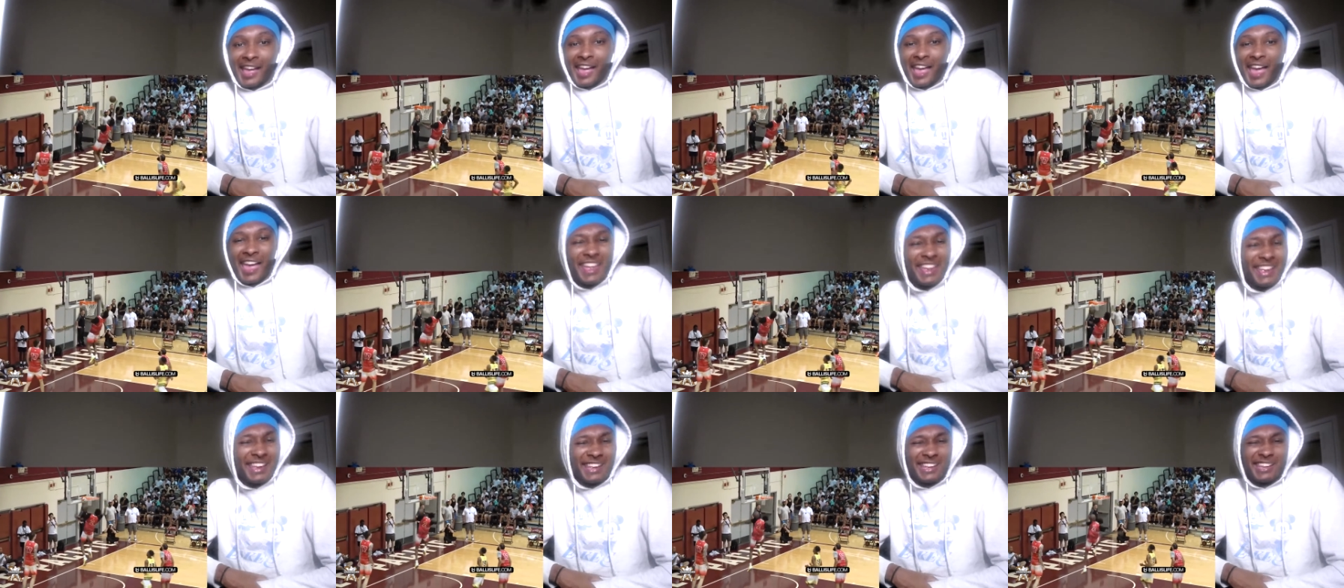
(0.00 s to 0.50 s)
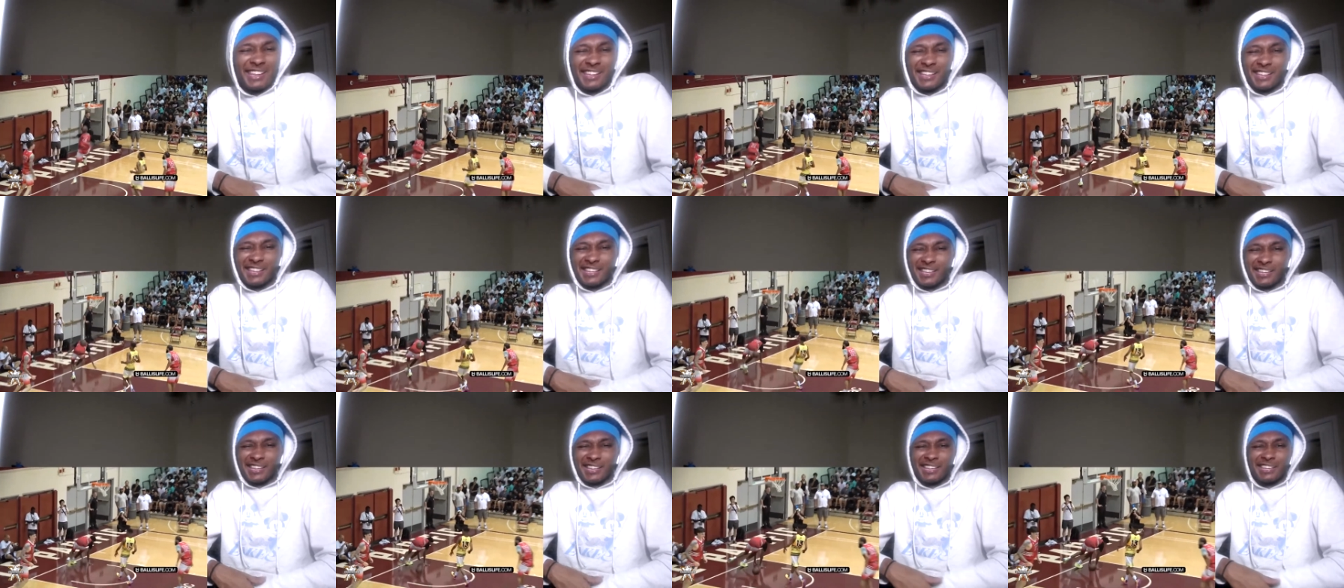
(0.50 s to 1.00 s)

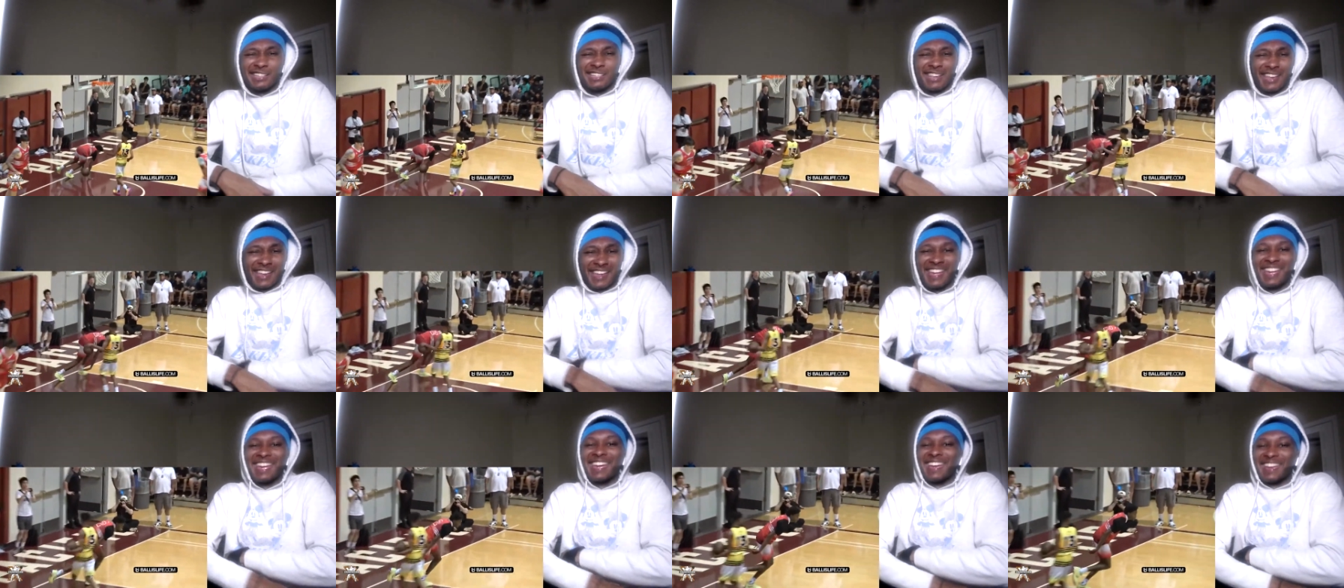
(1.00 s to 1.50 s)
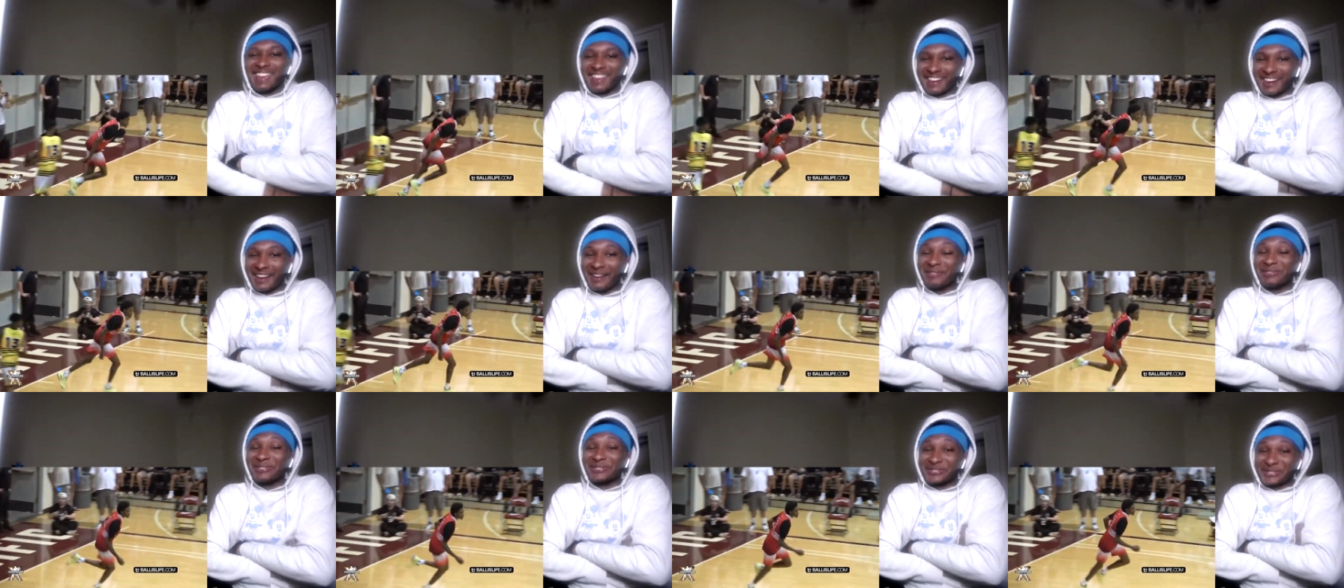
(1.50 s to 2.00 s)
Hey, yeah,
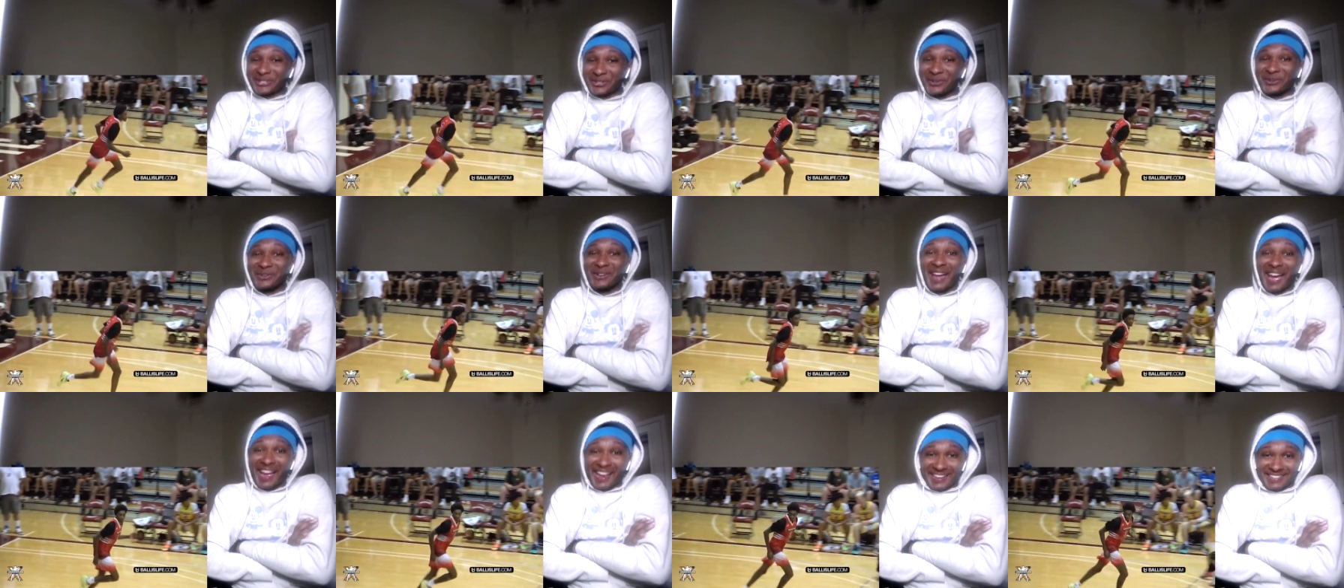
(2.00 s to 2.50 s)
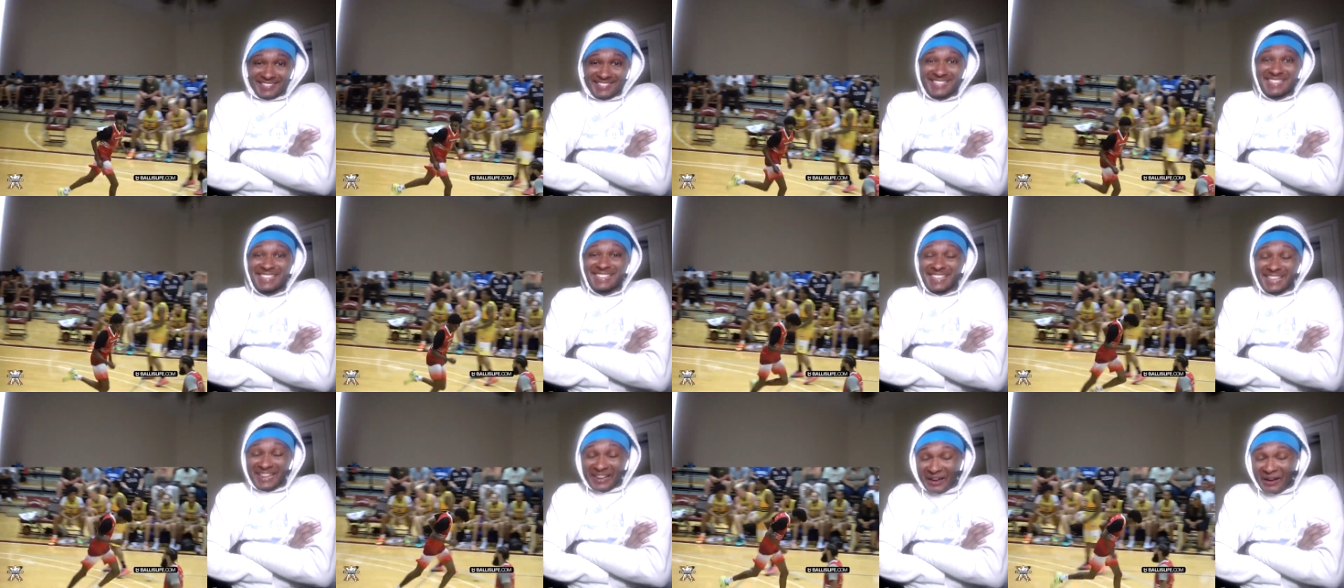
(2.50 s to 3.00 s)
number two, nice. He
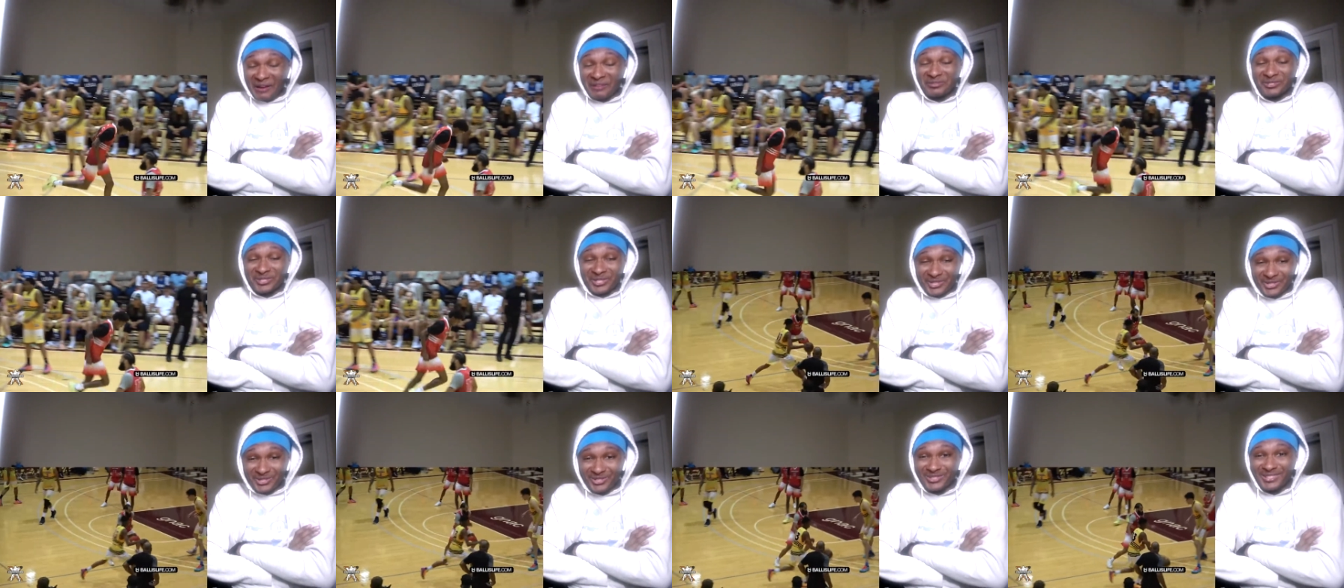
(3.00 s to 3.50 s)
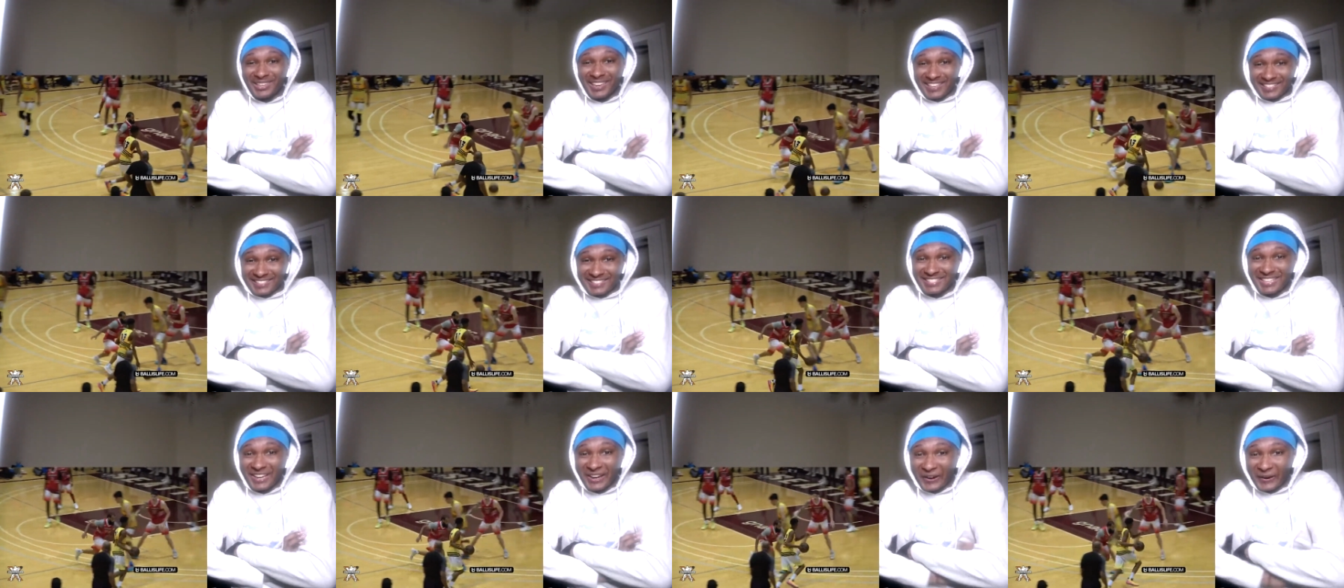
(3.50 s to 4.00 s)
get out too?
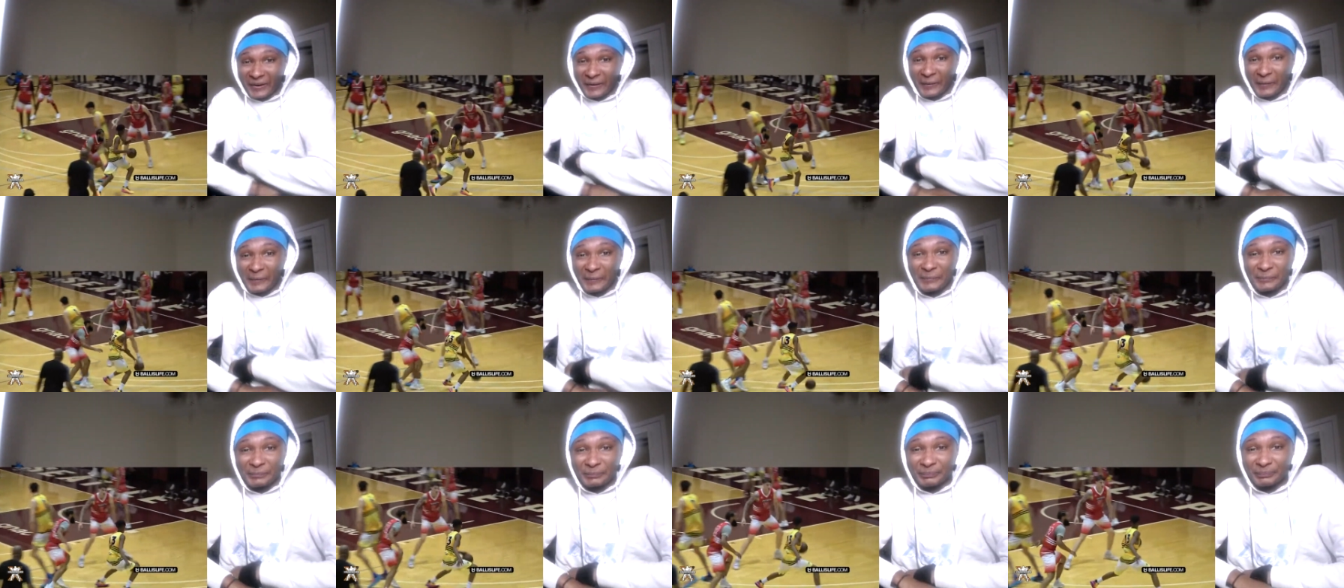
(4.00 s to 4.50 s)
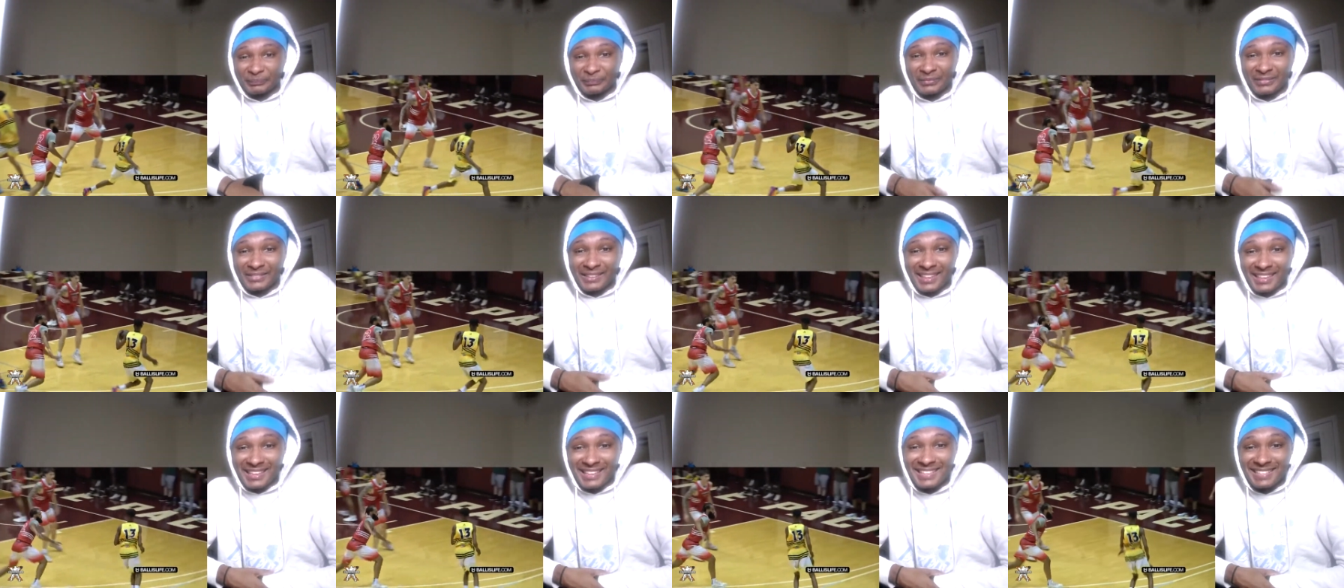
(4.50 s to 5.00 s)
Yes, sir.
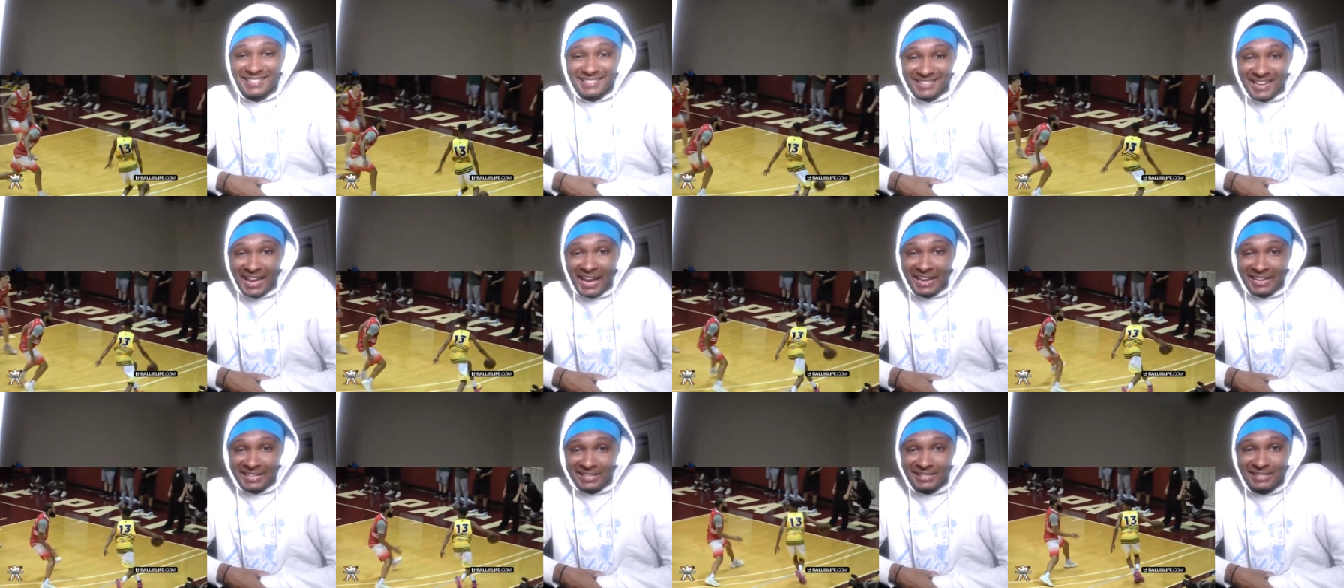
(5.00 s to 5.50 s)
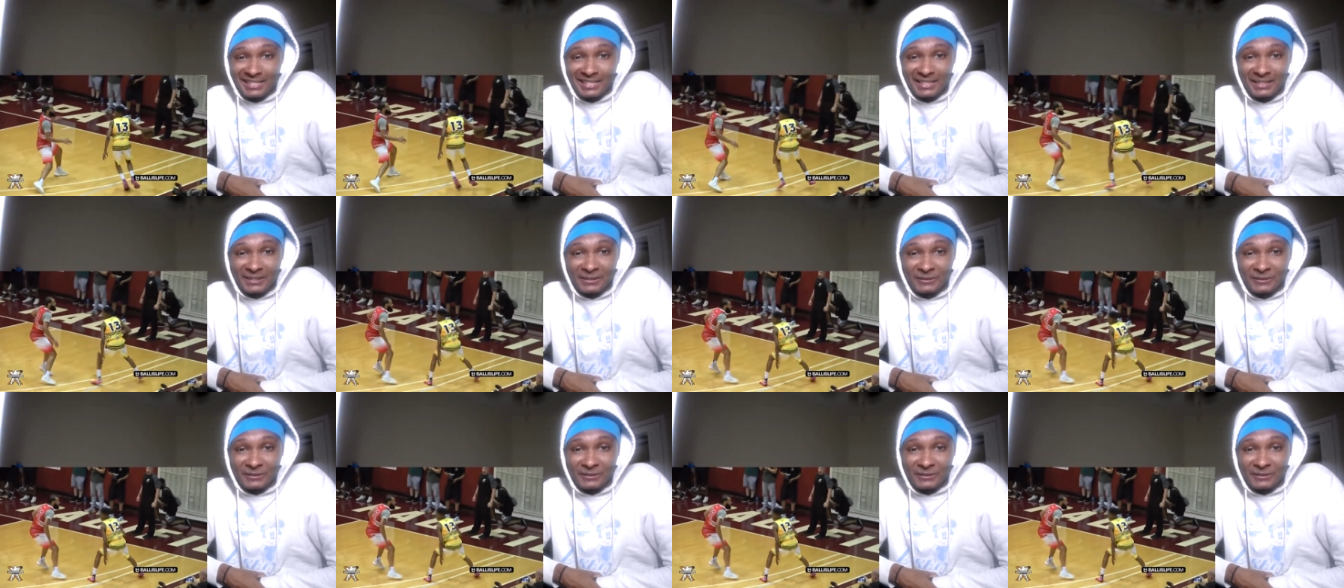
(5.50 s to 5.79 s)
He is nice.